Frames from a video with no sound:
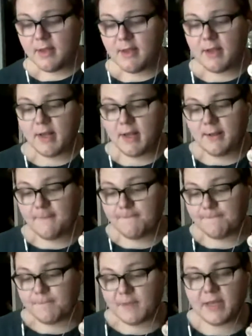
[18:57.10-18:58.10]

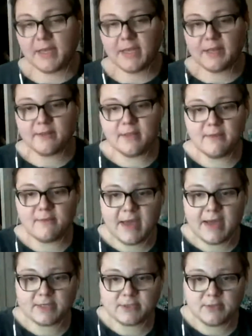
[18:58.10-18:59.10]
And they've
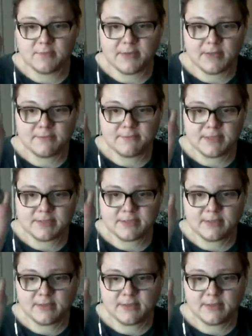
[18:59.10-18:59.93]
actually been minted in